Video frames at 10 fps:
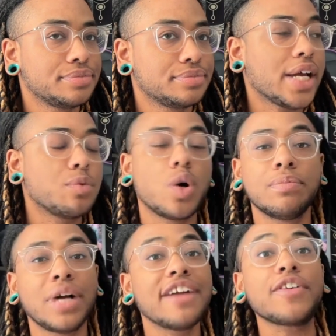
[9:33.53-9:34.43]
Okay,
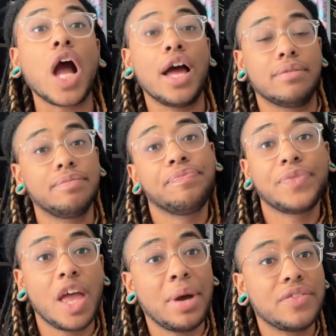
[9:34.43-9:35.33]
well, I forgot
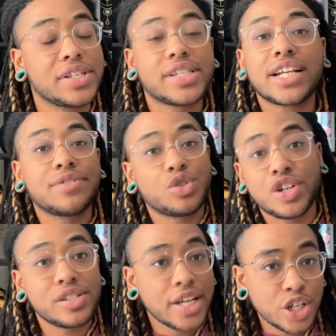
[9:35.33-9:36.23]
about the sect of
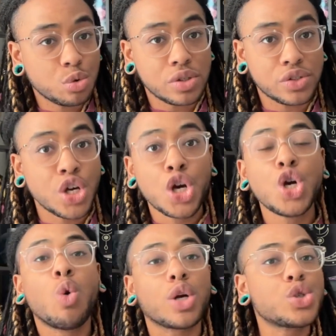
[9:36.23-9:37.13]
transsexuals
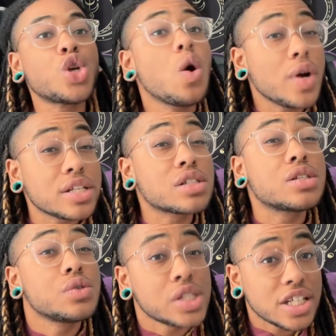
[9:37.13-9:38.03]
who are so
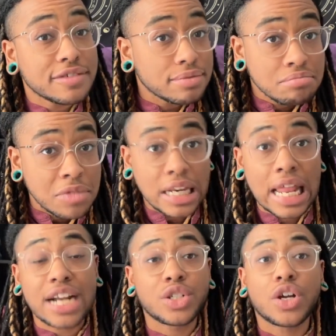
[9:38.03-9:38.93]
exclusive that
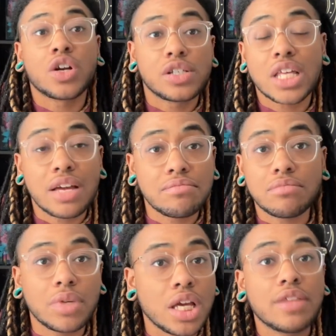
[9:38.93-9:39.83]
it actually hurts them.
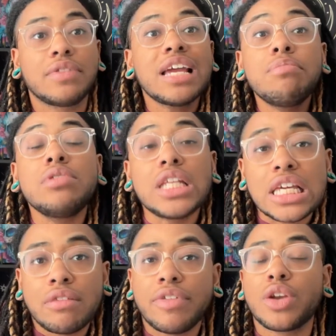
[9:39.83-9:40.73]
They
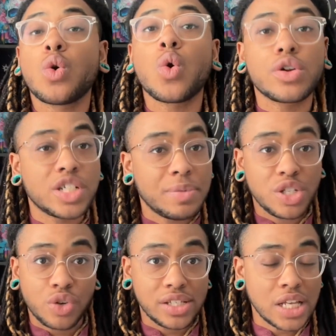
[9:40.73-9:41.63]
believe that in order to
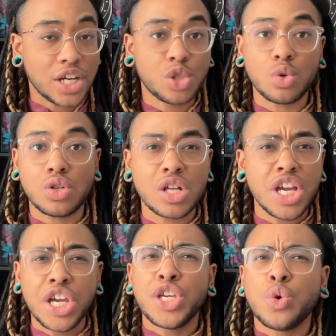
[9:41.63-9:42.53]
be transsexual,
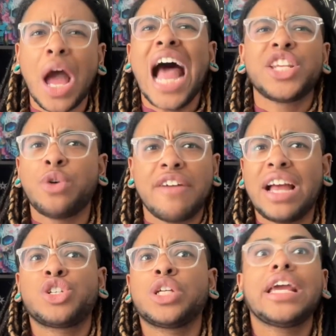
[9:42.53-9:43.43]
you had to have
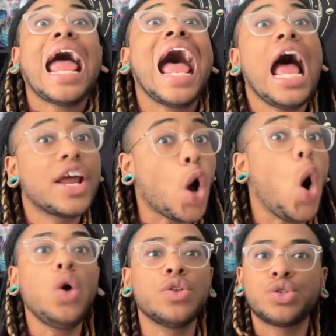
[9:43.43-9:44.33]
actually had
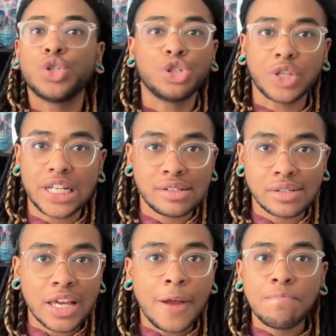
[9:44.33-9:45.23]
all the
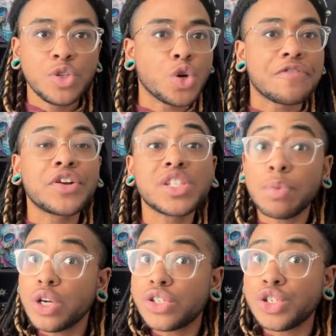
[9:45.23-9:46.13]
surgeries. So if there's
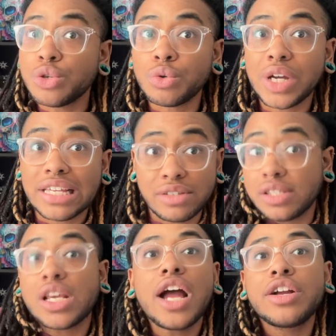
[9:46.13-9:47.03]
a person who
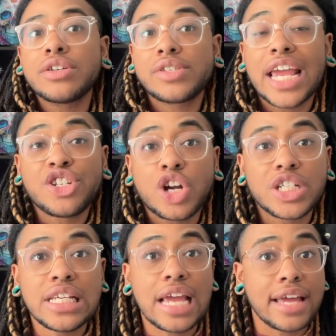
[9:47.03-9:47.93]
desires
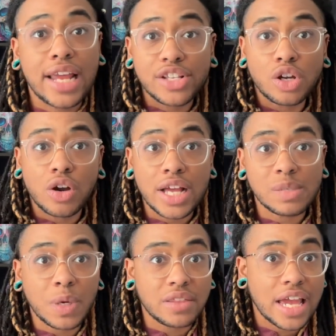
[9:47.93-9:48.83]
HRT and
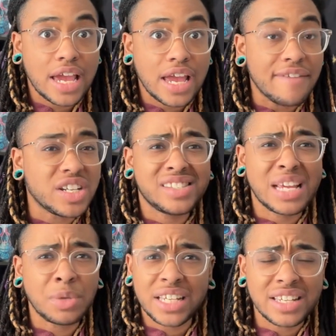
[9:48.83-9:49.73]
SRS, but they have a
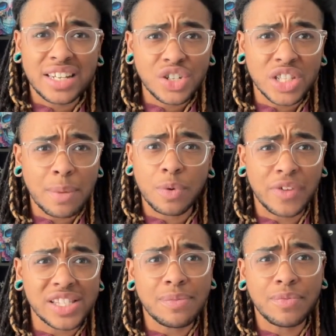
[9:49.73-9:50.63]
disabling condition that
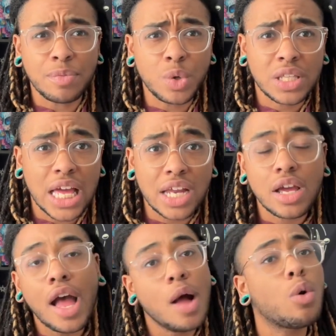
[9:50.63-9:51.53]
prevents them from doing that,
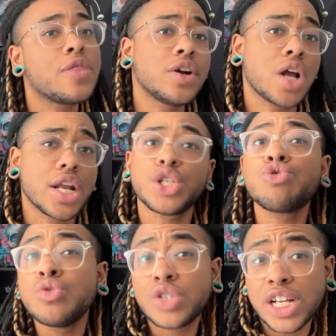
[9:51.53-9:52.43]
well, they're not a
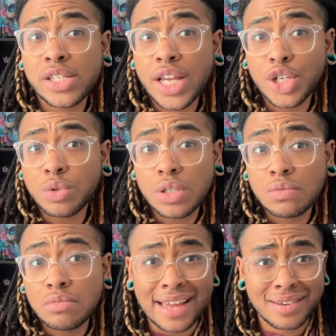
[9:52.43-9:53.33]
true
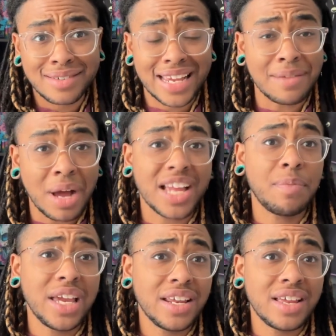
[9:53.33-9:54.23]
transsexual. And in my
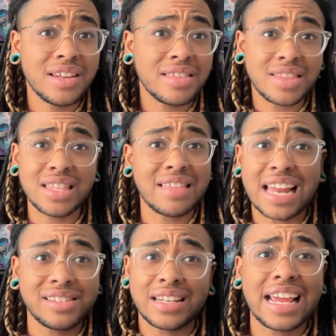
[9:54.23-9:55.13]
opinion,
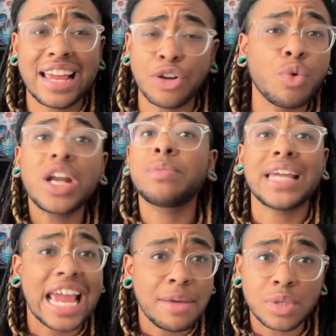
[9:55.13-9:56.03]
that is an
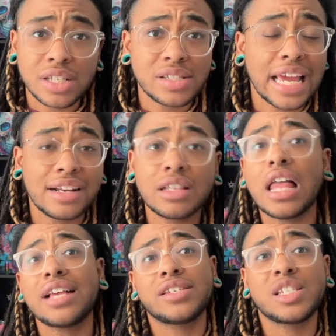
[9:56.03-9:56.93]
incredibly ableist and
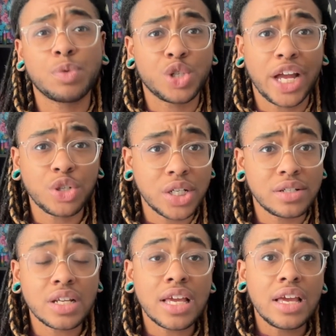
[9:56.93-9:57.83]
classist
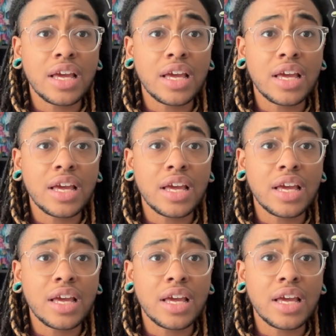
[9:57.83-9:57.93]
projection.